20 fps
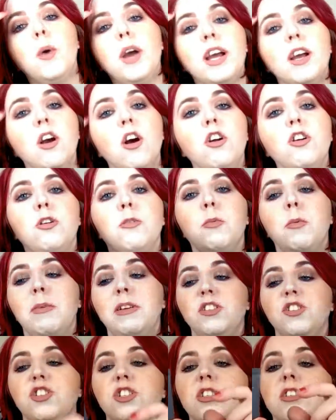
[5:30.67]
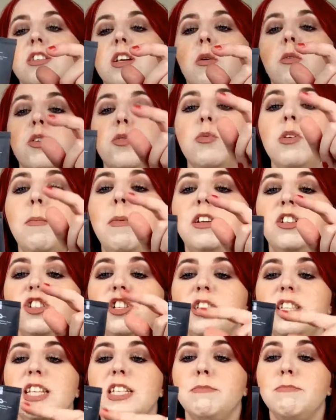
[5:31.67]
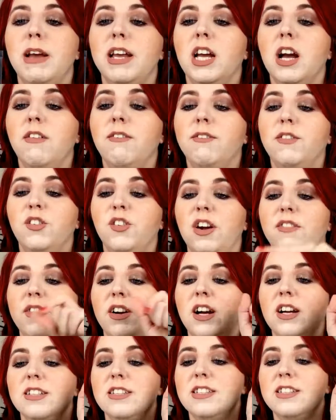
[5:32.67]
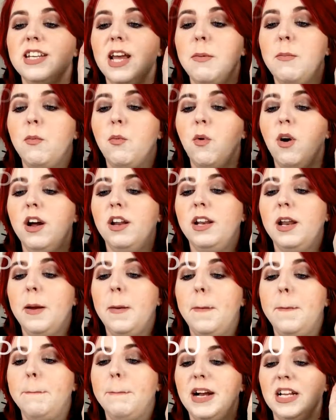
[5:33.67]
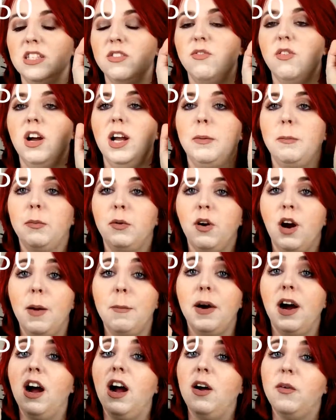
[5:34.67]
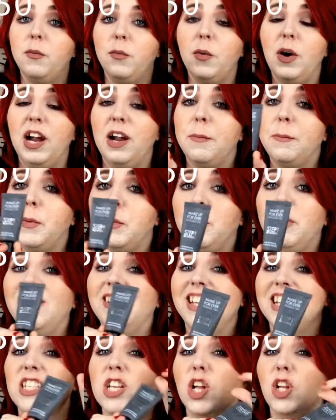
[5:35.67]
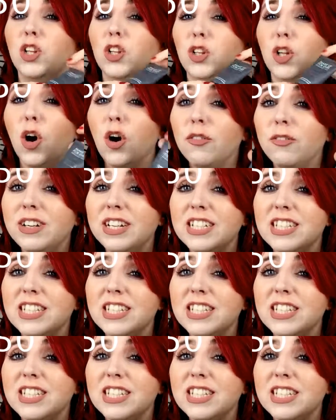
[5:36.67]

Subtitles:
quick honourable mentions, I just want to mention this Makeup Forever Step 1 Mattifying Primer. I've been wearing this a lot